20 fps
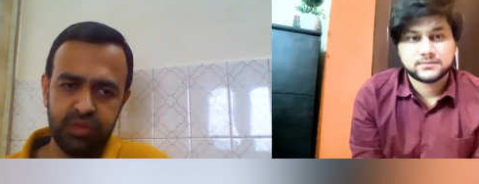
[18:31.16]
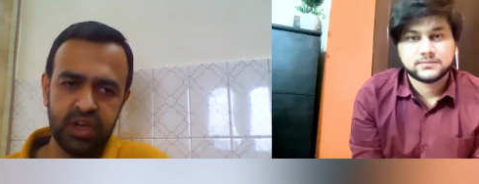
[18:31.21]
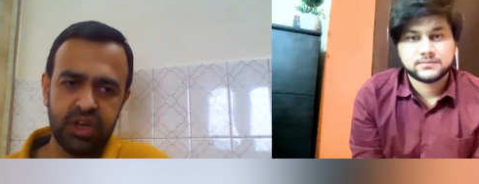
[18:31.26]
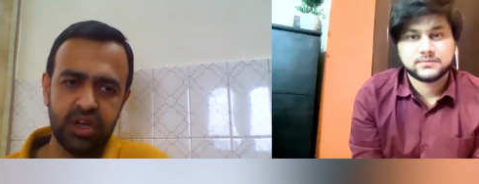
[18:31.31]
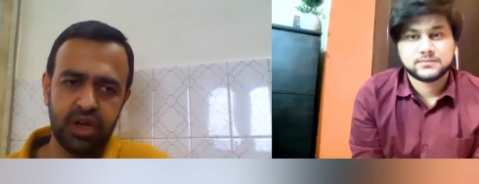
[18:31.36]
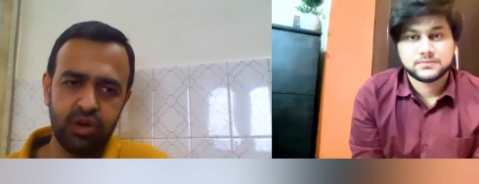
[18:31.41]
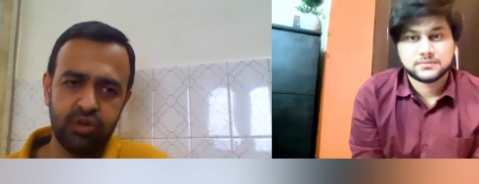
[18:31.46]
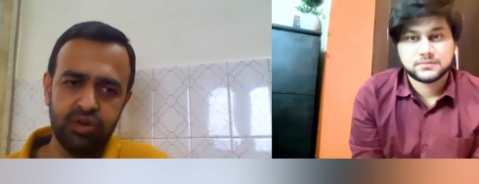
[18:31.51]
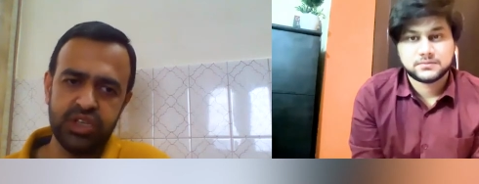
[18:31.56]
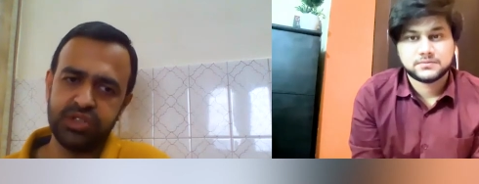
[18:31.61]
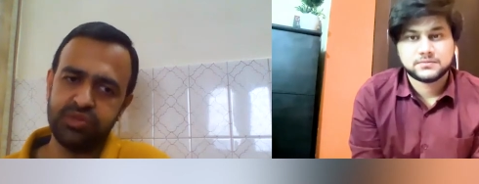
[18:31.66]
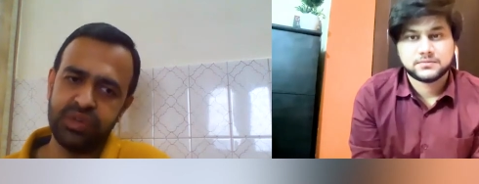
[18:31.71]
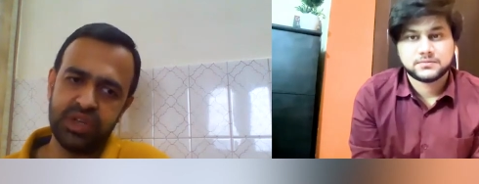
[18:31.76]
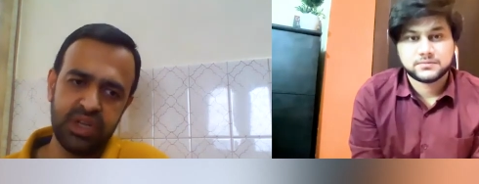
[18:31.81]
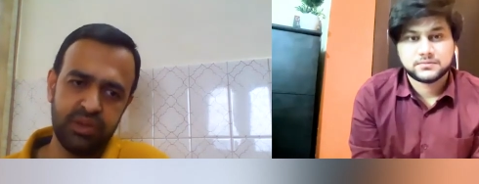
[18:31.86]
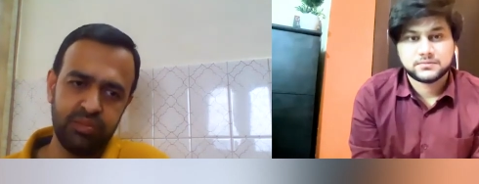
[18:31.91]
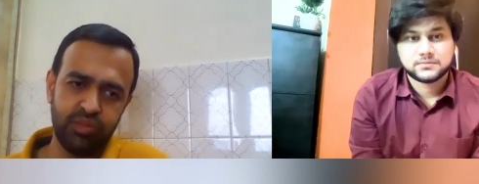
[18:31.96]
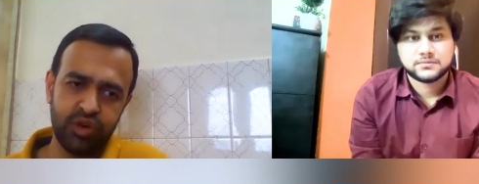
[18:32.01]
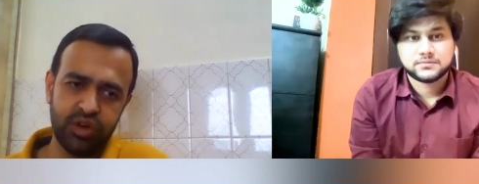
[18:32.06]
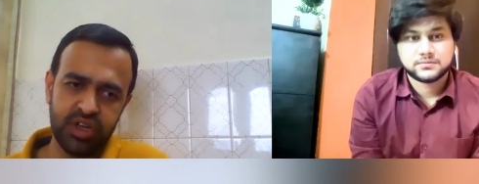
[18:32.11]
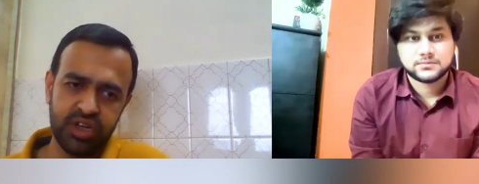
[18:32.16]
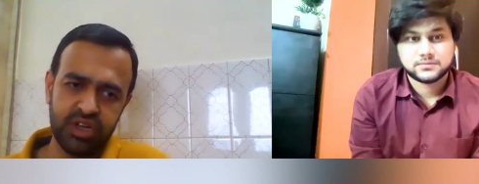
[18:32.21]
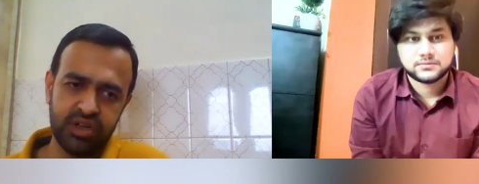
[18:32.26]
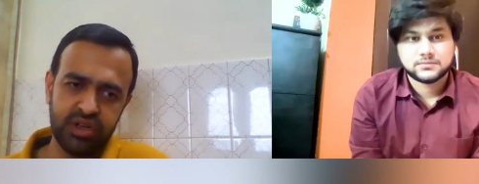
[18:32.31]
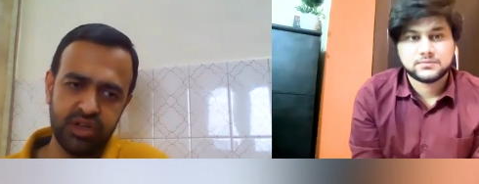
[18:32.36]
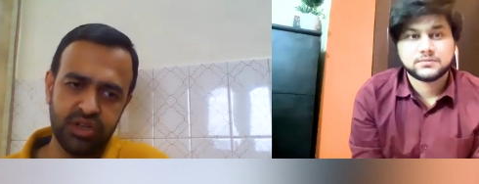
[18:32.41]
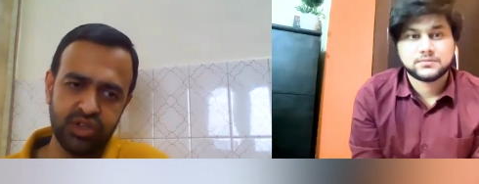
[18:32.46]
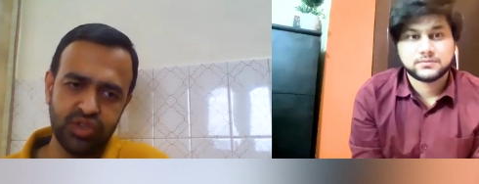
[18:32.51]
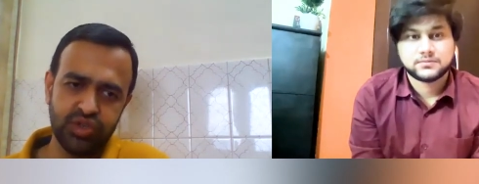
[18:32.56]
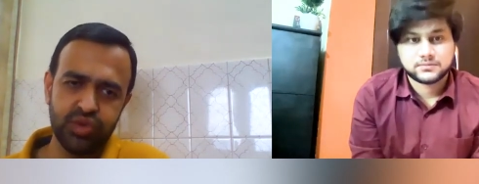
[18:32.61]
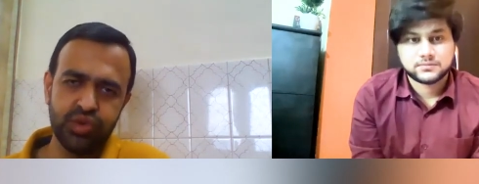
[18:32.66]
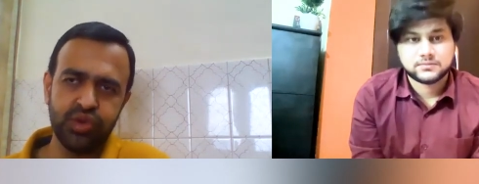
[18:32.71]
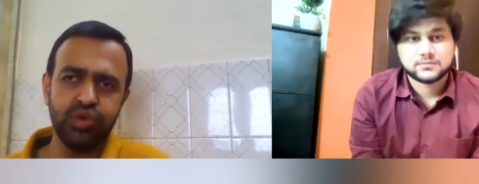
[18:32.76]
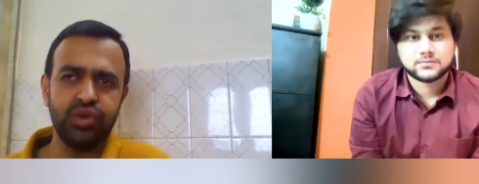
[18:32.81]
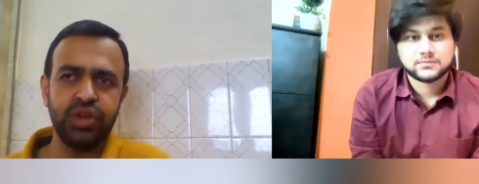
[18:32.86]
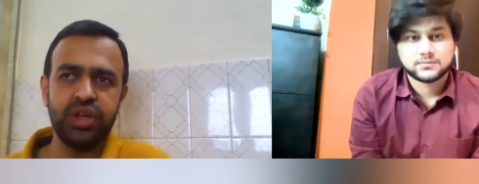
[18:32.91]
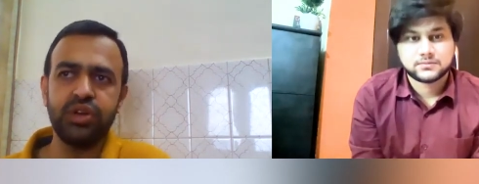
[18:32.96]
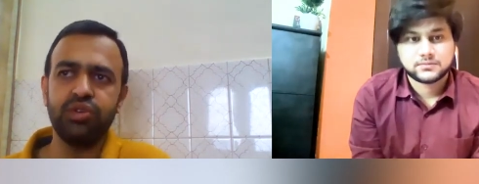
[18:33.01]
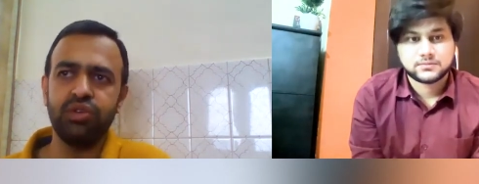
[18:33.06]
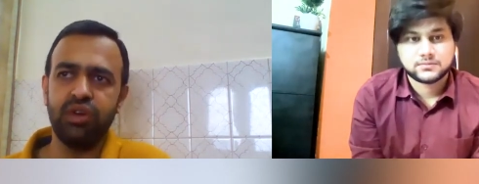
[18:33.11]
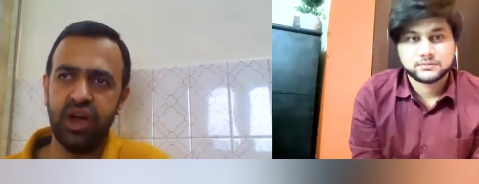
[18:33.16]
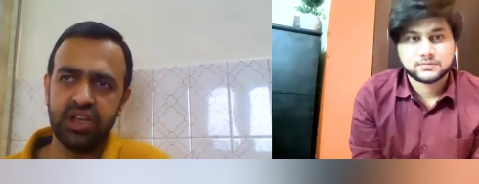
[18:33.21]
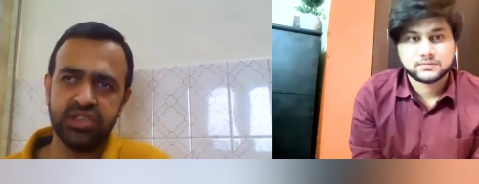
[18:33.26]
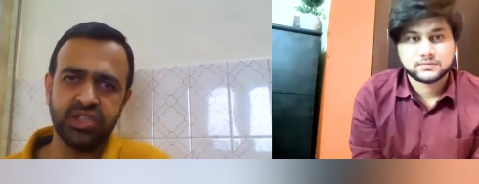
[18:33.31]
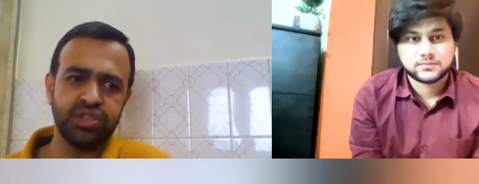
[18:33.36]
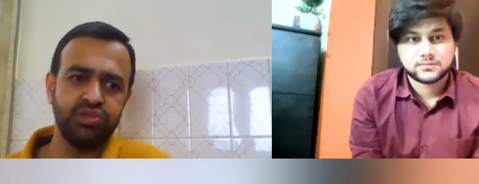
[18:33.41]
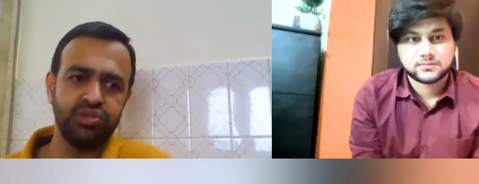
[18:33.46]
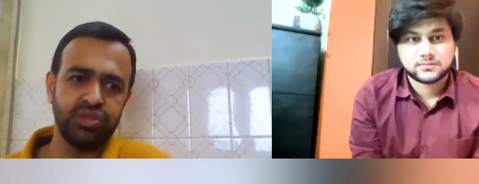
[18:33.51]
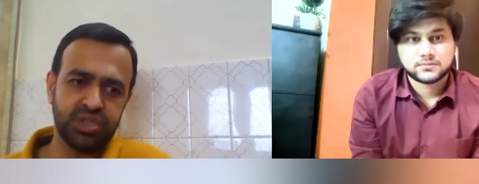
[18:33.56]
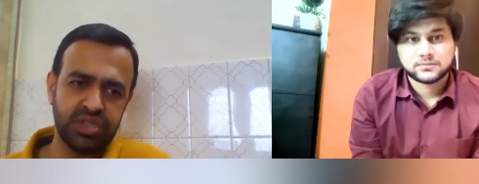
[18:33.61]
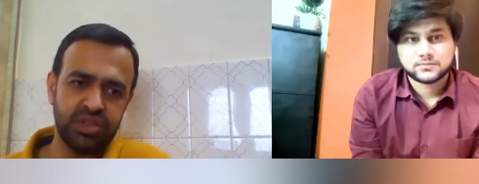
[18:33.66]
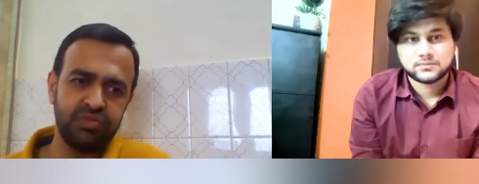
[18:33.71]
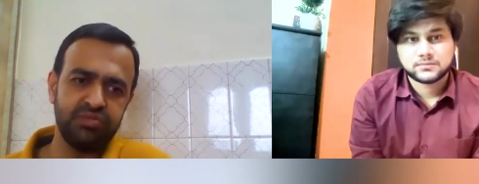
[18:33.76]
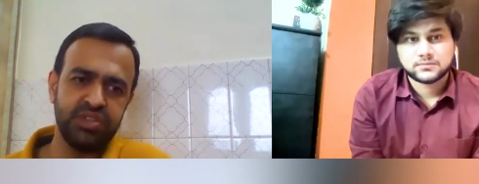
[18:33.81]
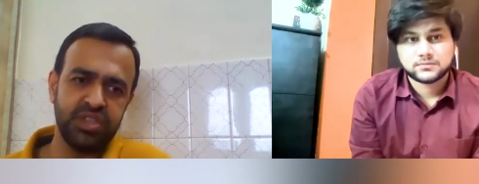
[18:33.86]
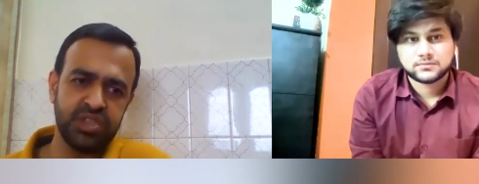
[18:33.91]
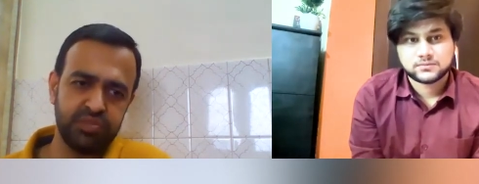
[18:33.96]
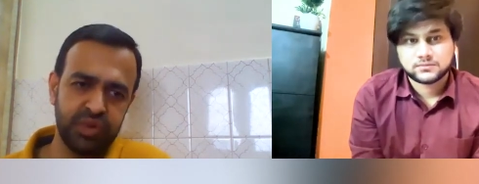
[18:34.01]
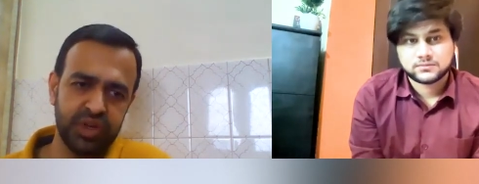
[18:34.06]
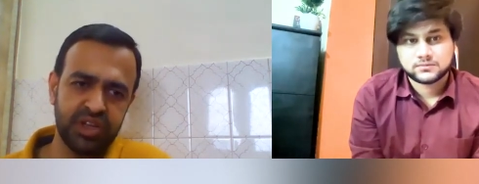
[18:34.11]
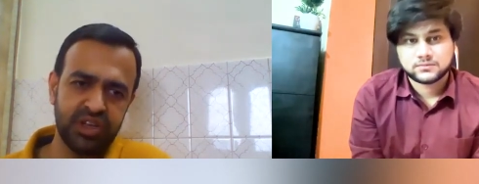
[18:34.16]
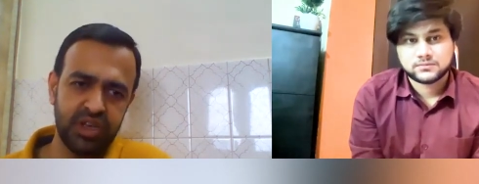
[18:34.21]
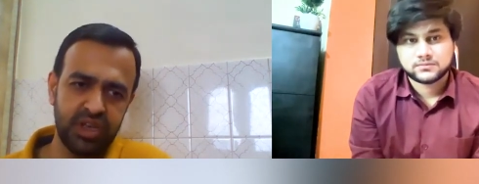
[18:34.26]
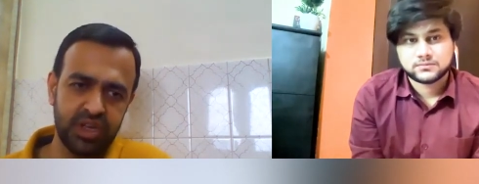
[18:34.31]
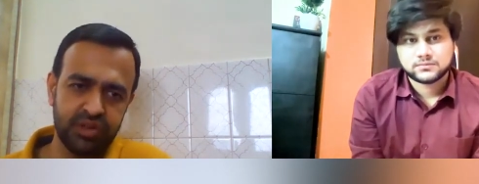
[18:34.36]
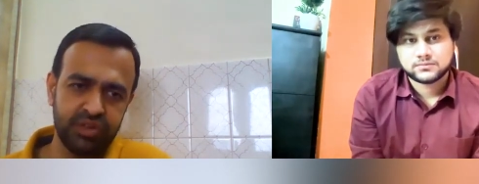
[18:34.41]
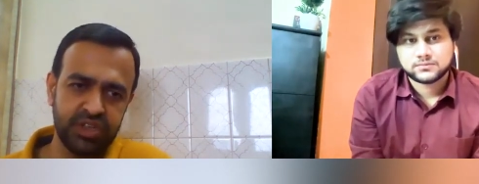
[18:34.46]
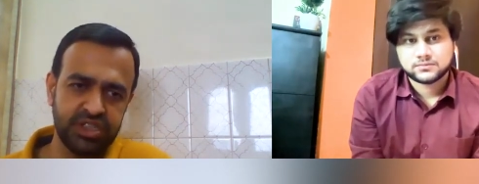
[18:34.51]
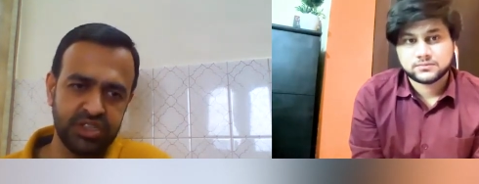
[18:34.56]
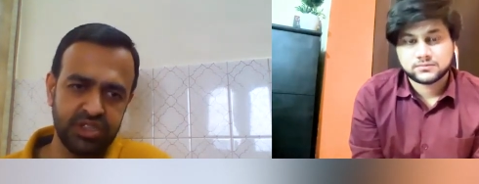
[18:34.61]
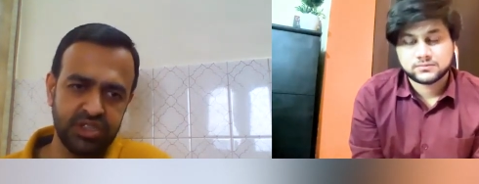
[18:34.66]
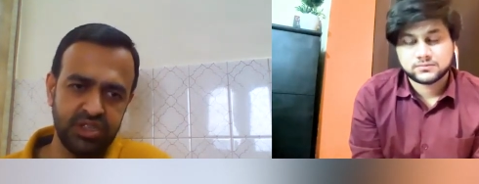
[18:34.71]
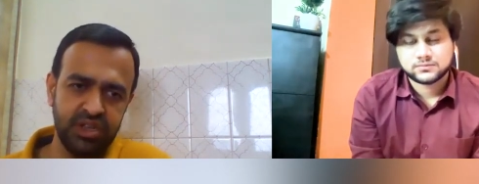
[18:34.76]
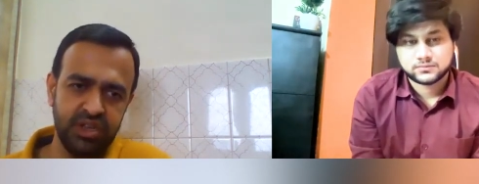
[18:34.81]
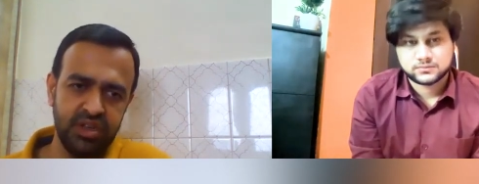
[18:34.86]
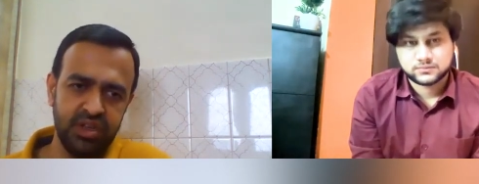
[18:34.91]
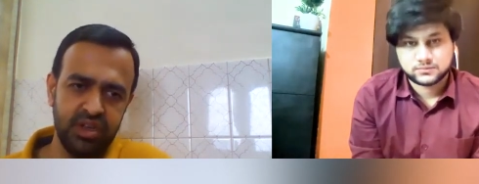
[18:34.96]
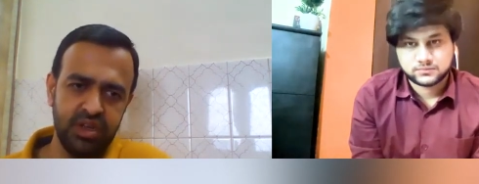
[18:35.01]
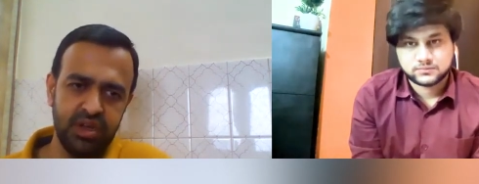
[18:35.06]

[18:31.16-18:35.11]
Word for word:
Speaker 1: the crowd is very important. So you need to ask yourself this particular question.